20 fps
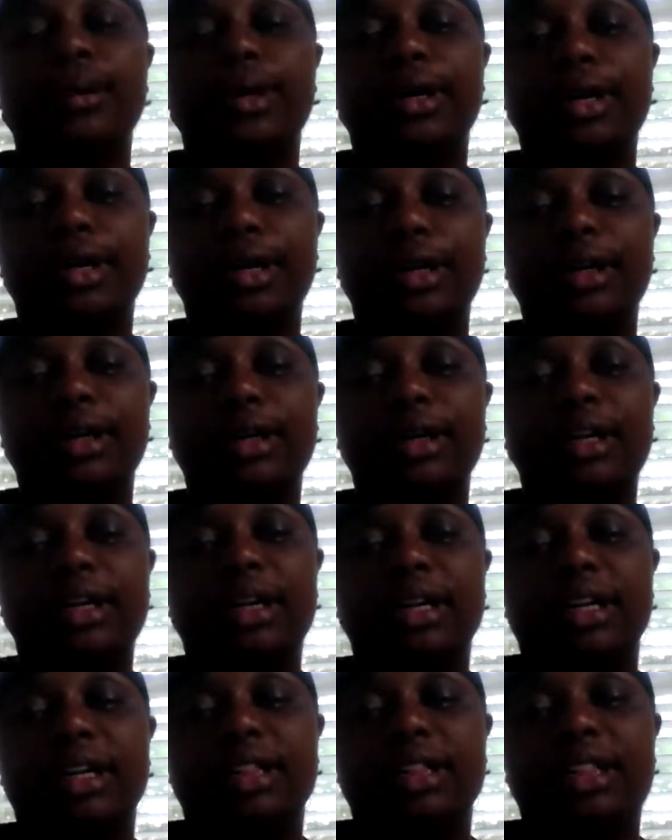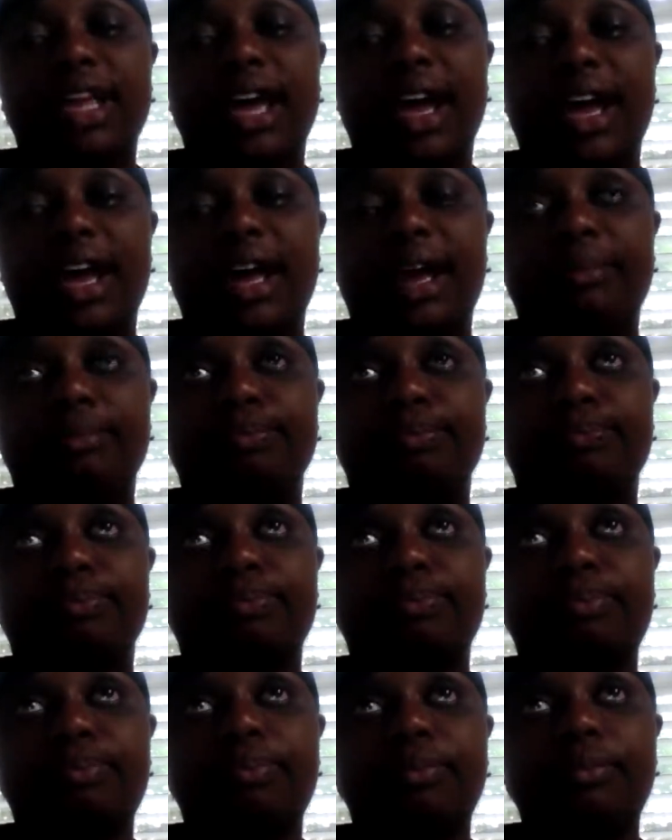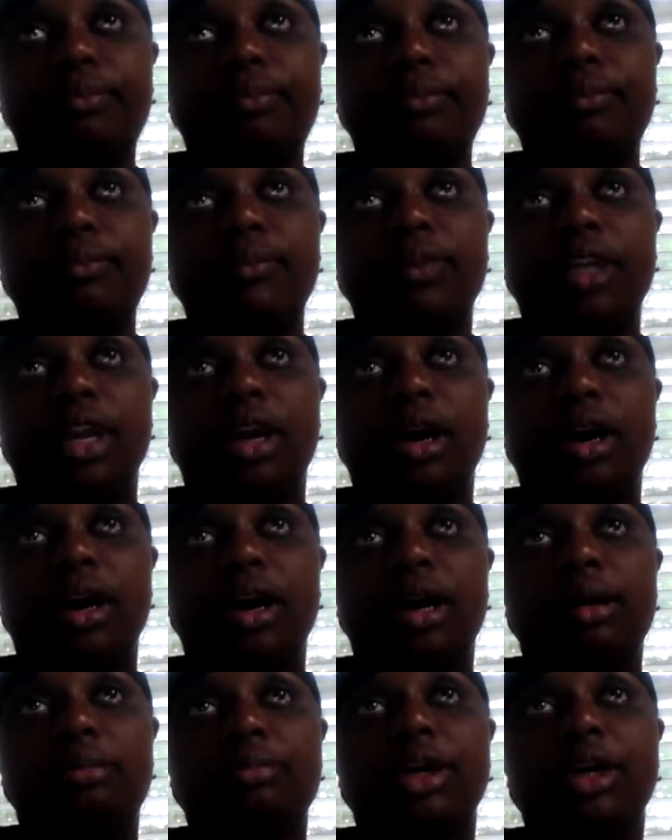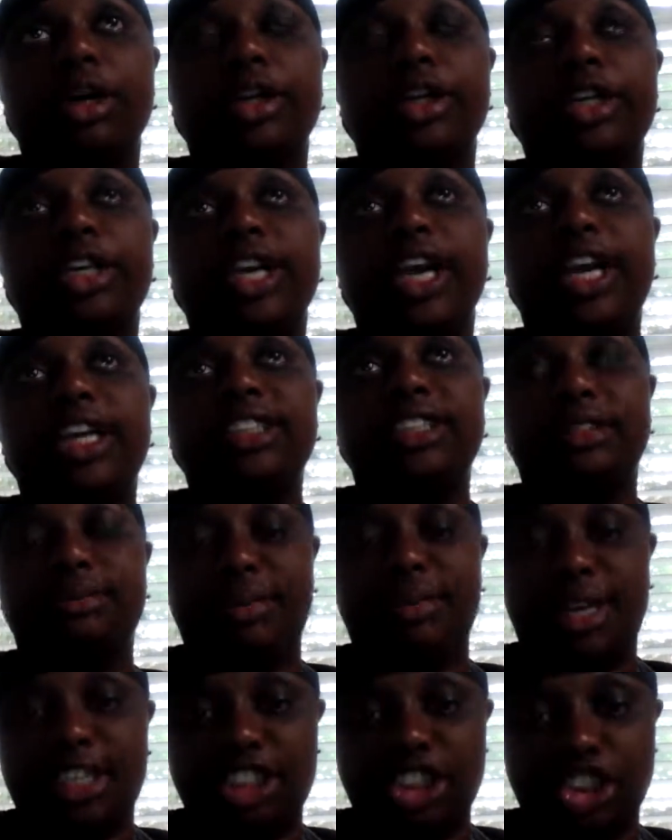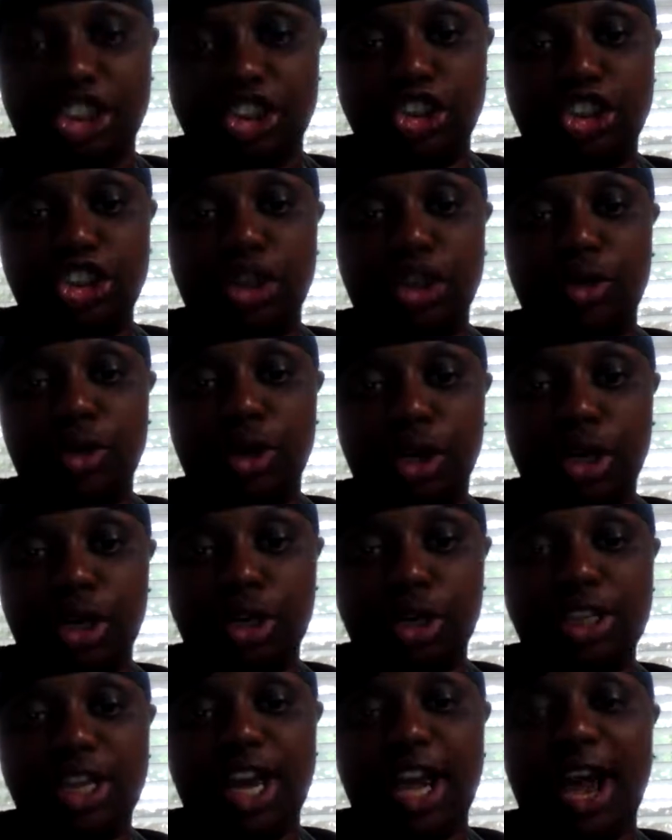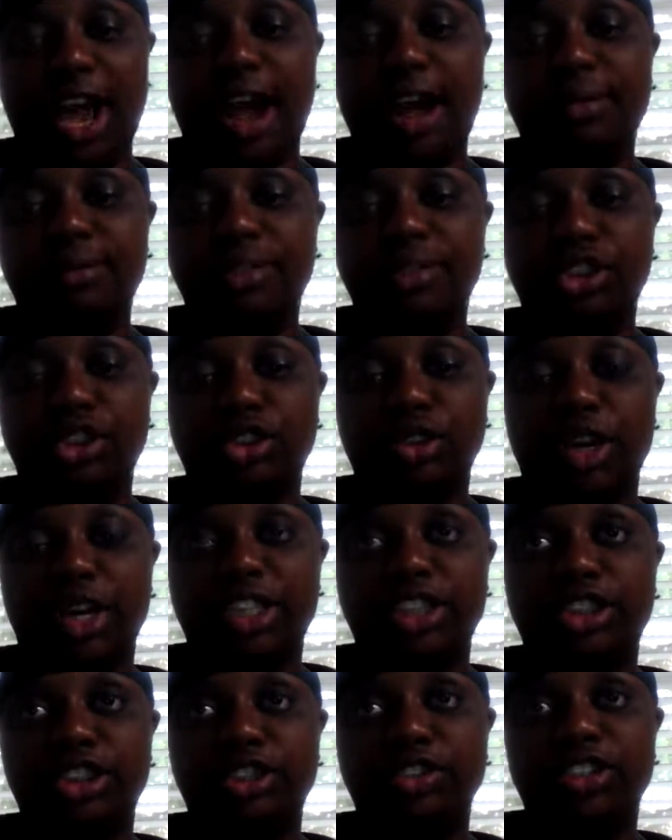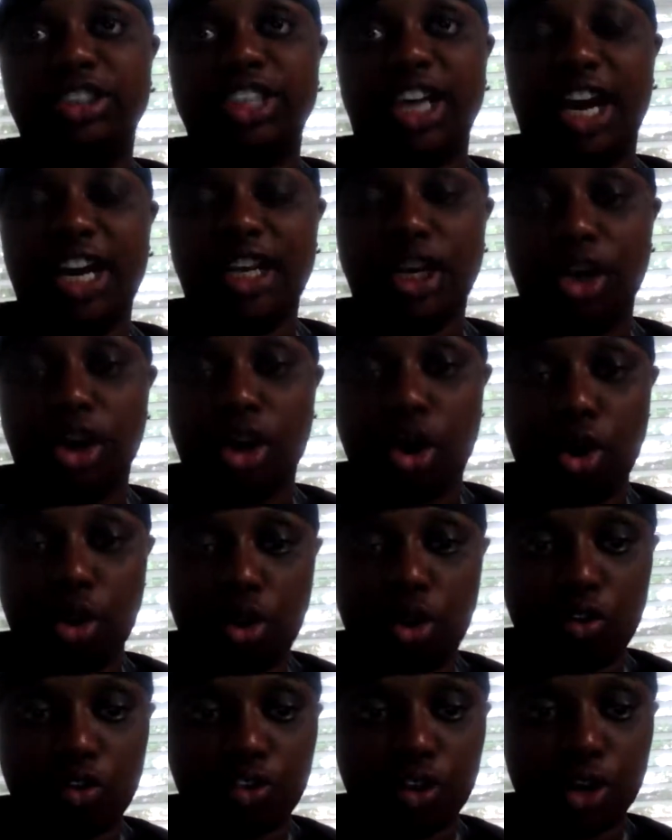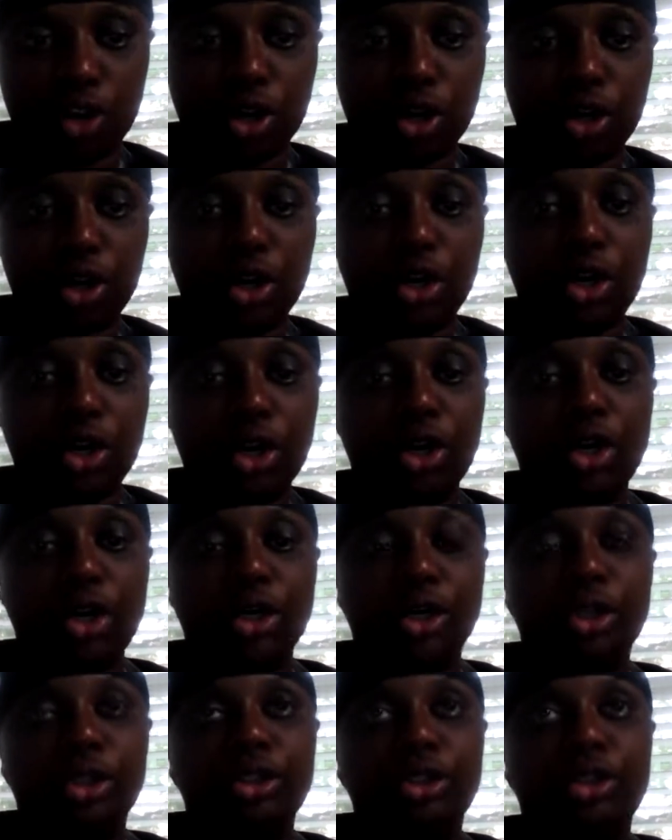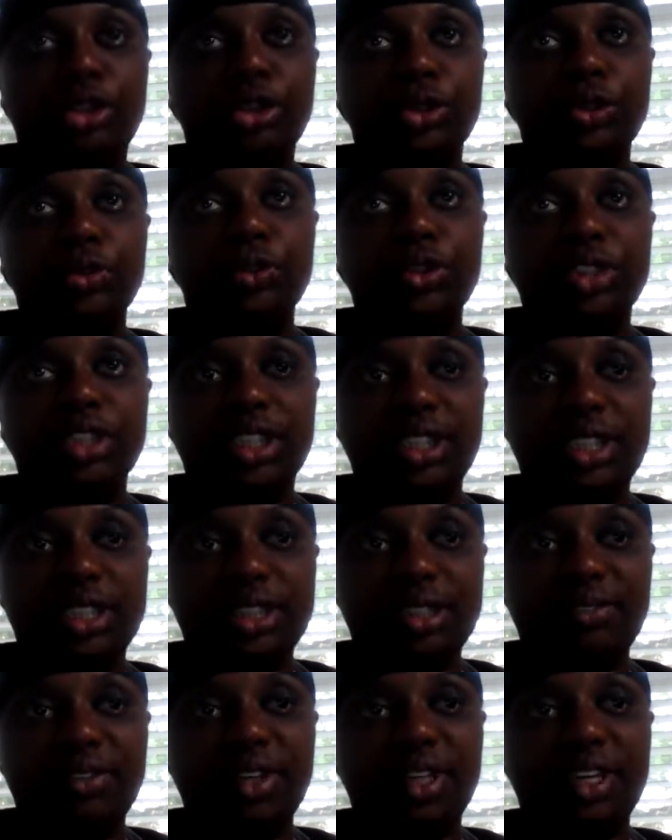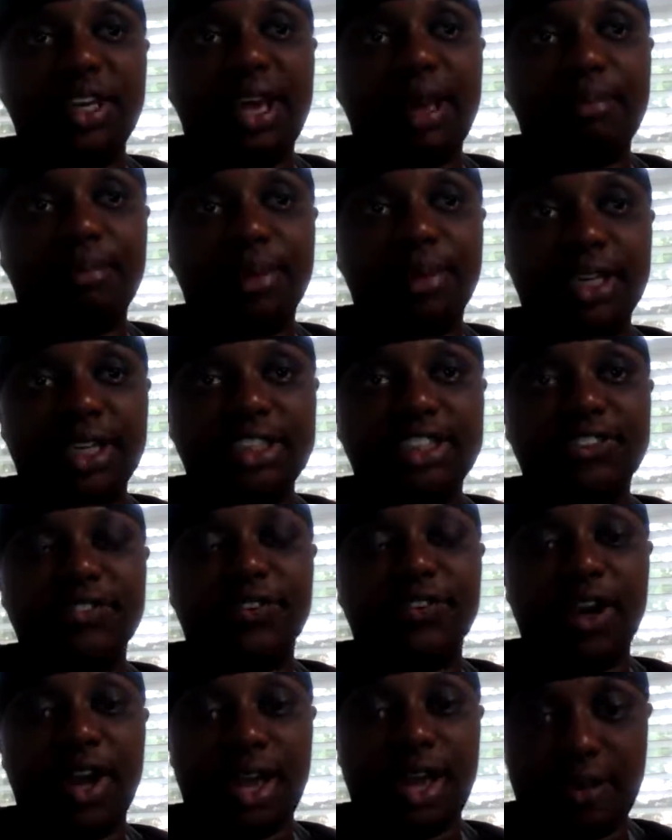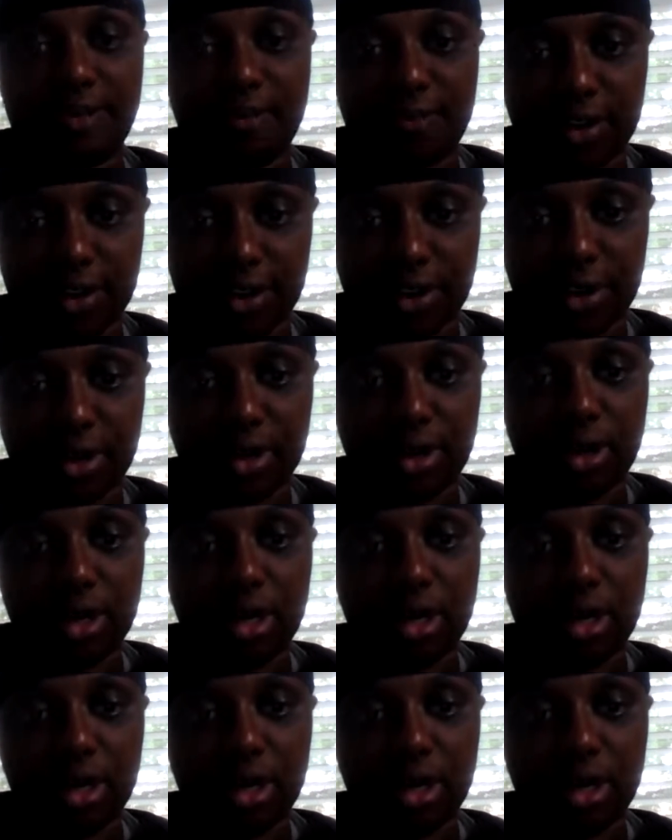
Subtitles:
her that her case manager told her that I was trying to sign her over to live in that place forever.